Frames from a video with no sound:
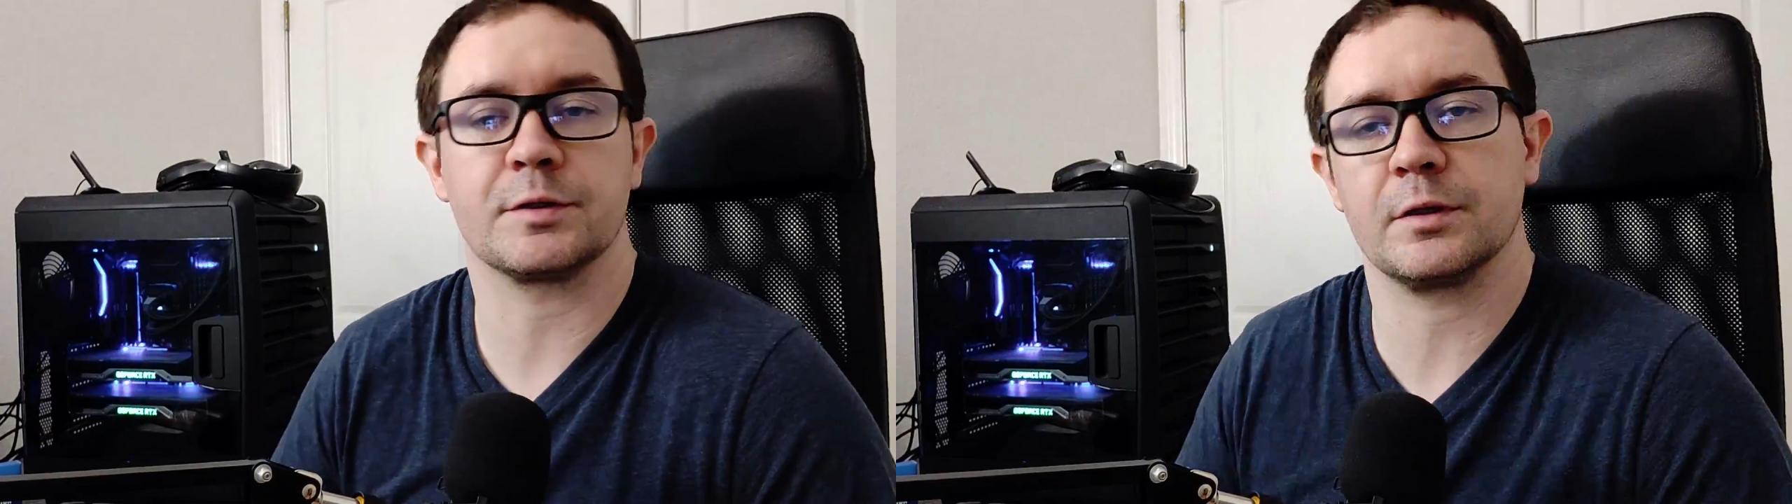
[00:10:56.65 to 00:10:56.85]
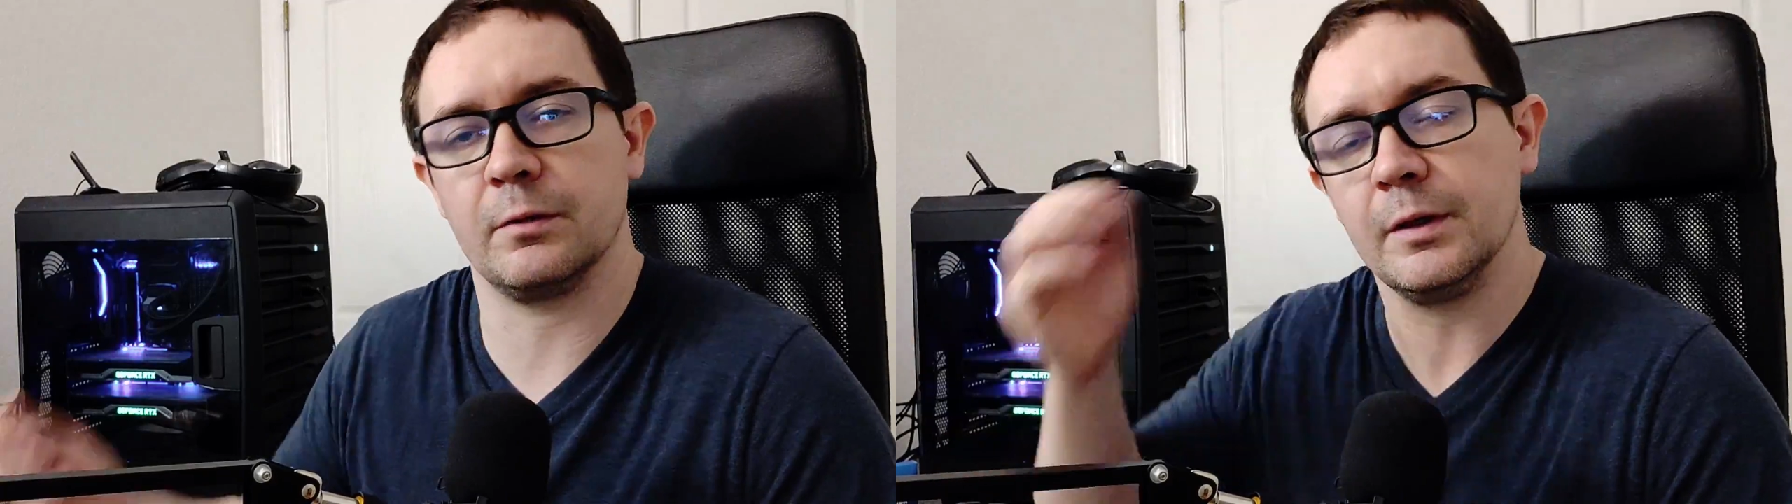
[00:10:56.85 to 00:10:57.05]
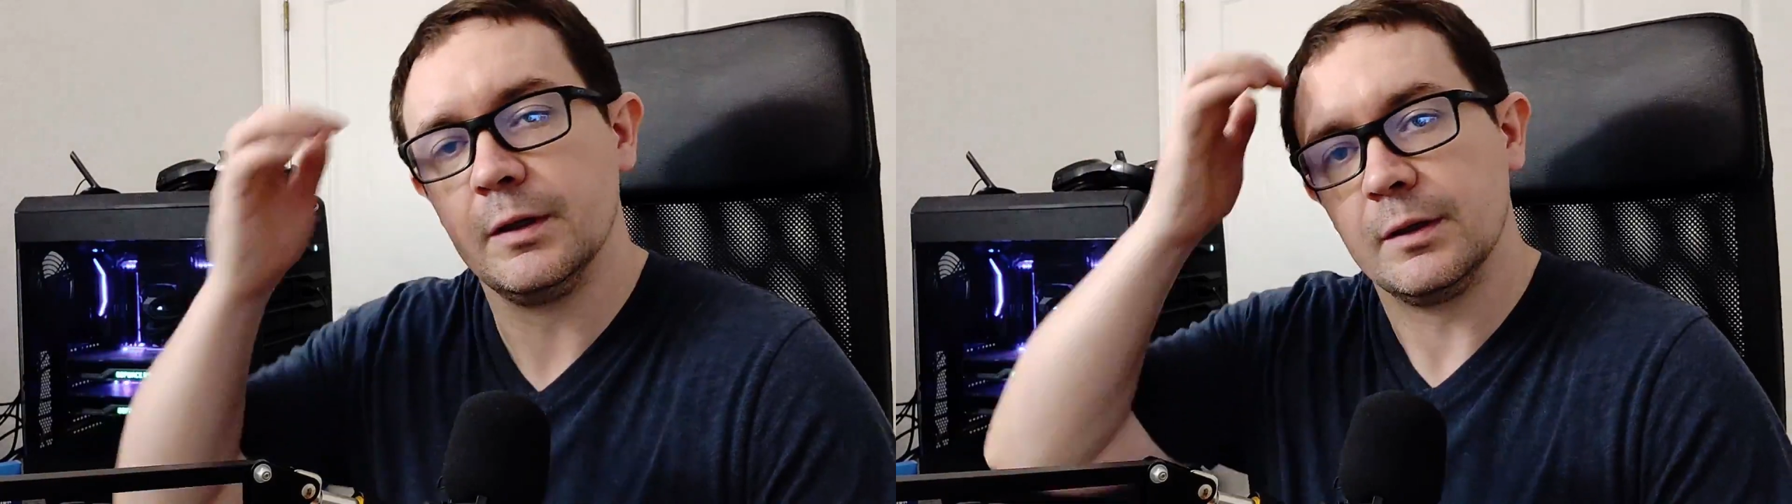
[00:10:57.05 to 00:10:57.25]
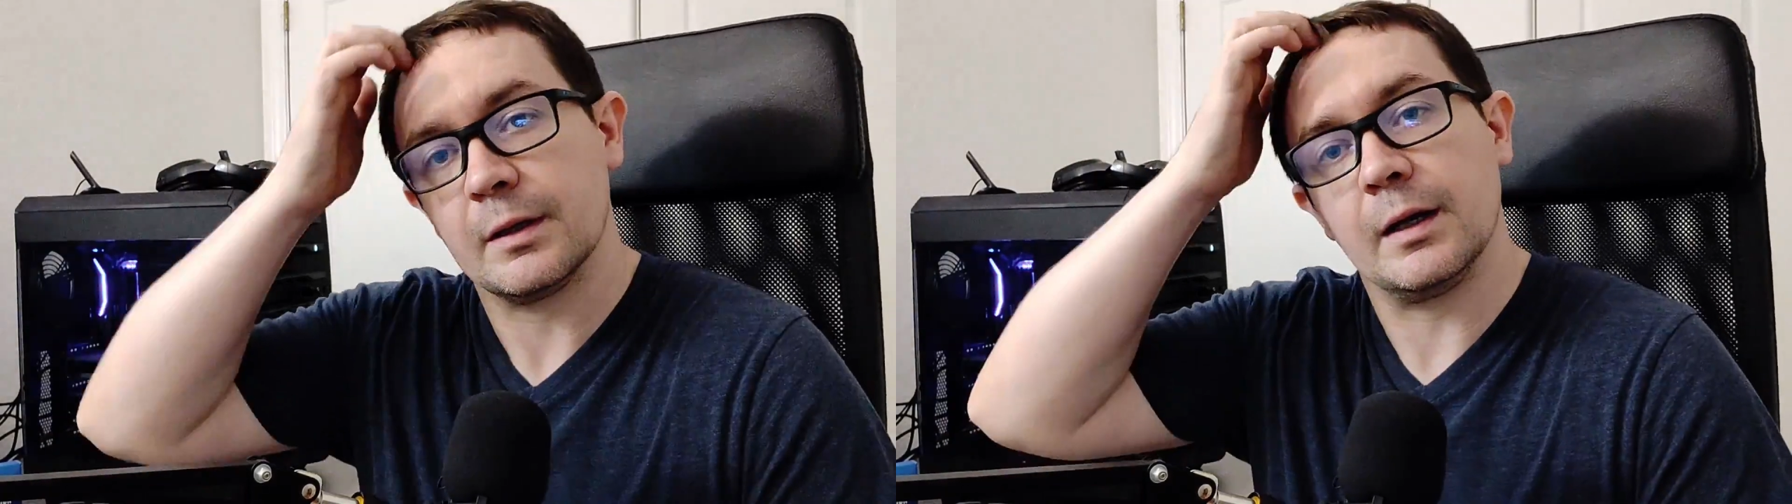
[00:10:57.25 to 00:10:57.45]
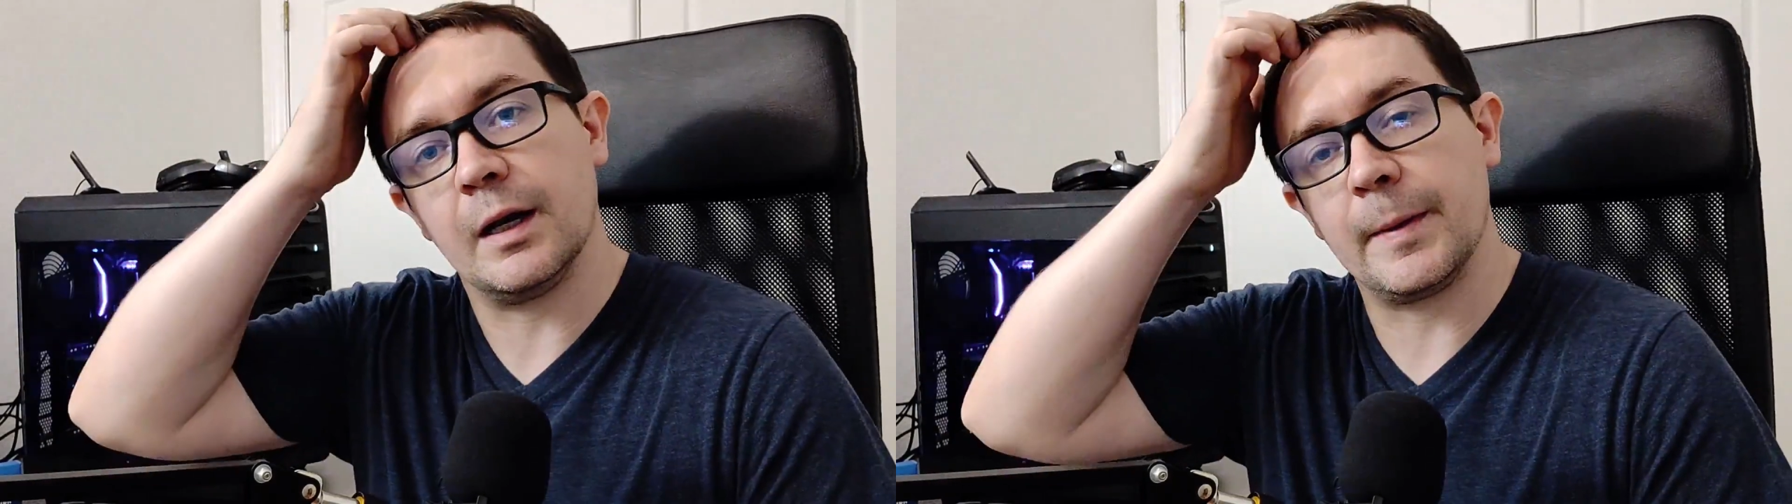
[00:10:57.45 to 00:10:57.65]
So
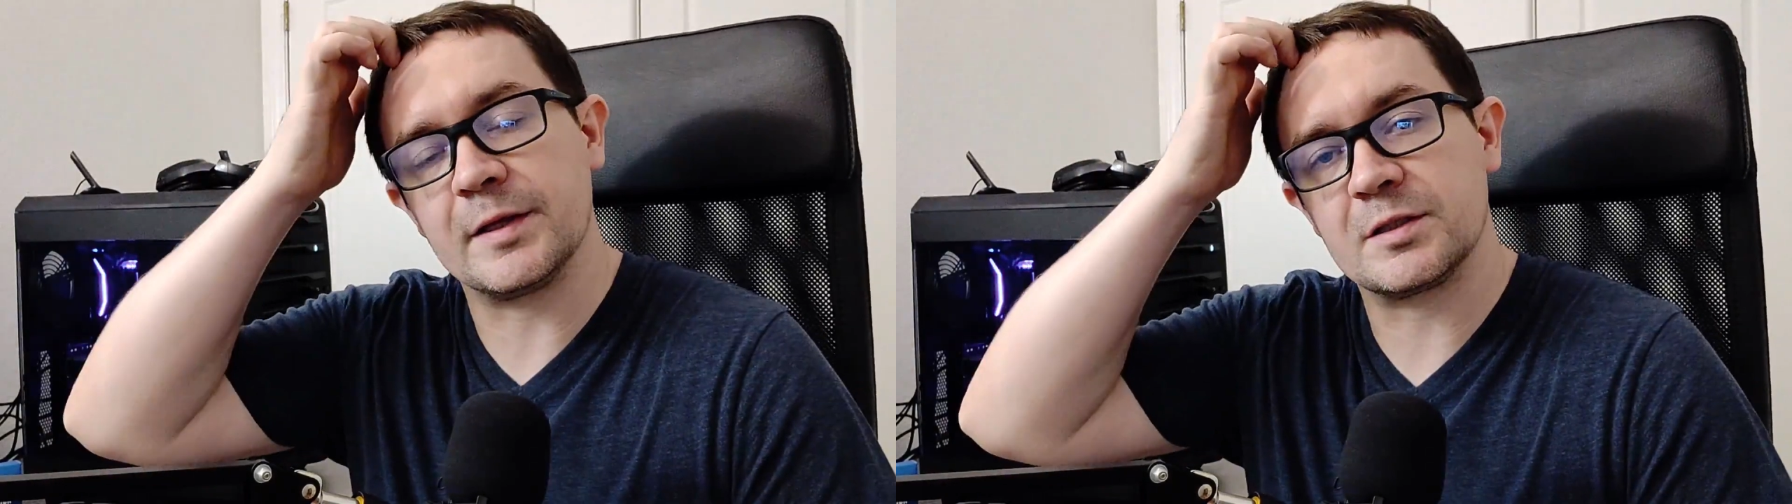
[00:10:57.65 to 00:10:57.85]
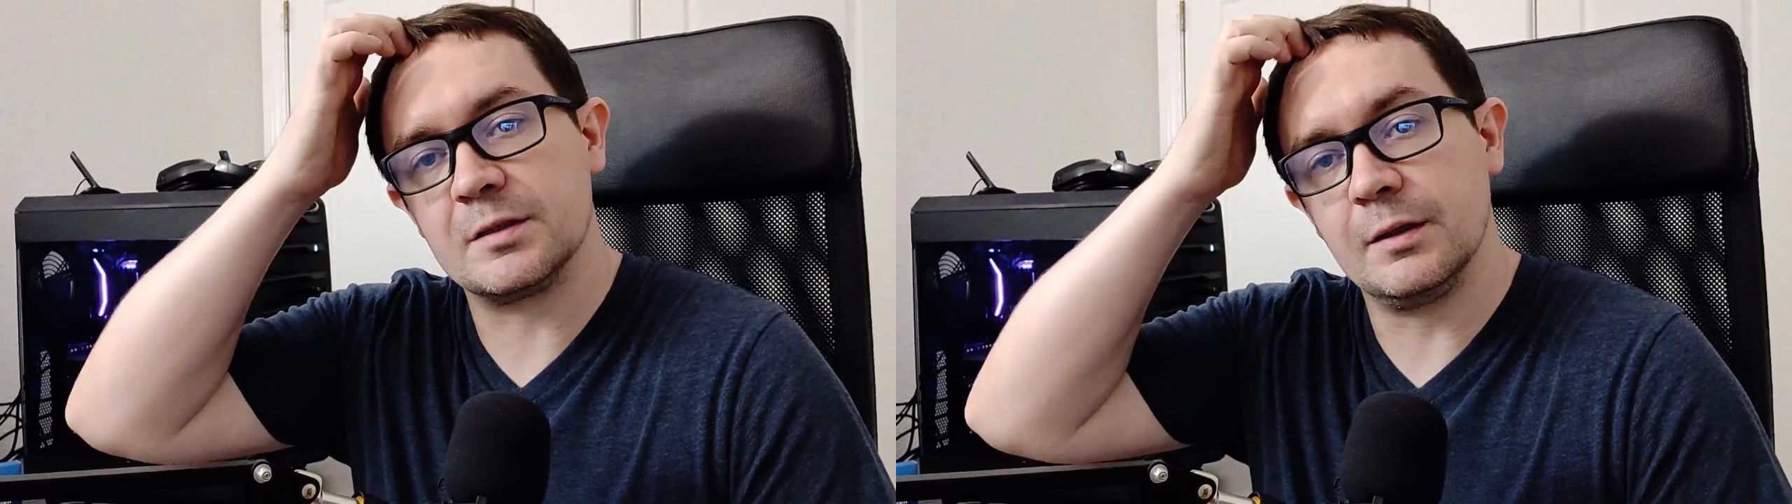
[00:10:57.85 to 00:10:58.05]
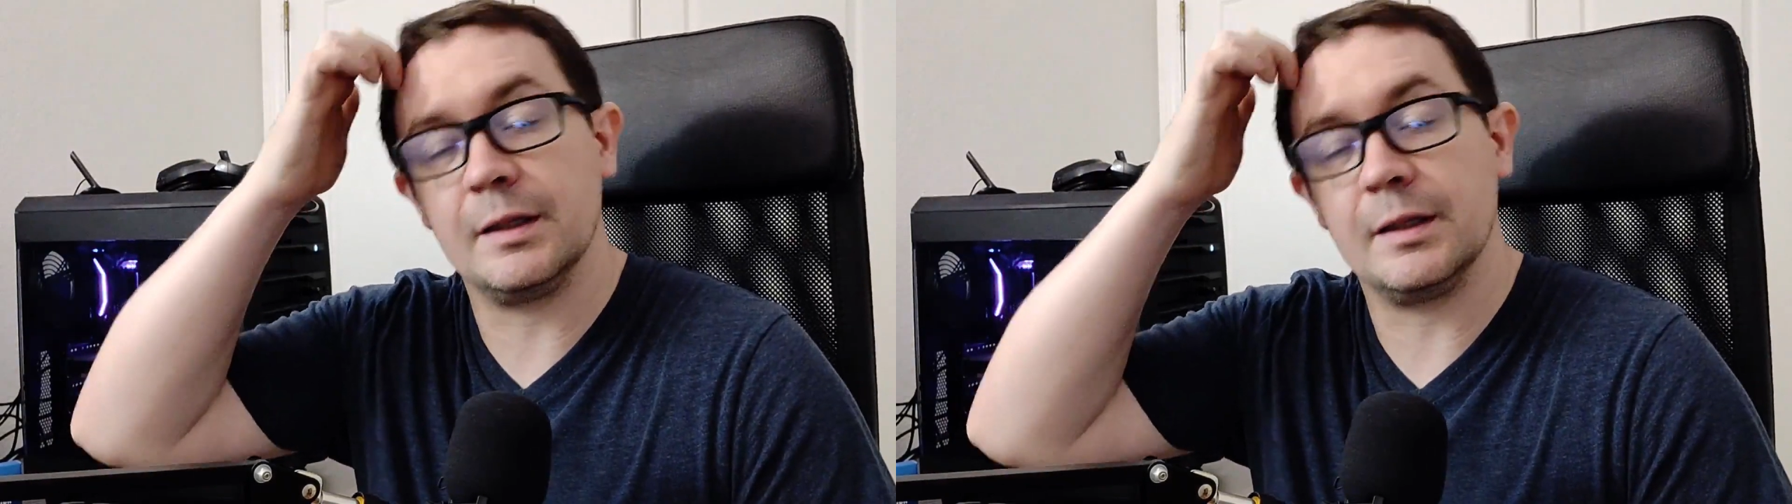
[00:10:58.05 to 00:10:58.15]
uh, that's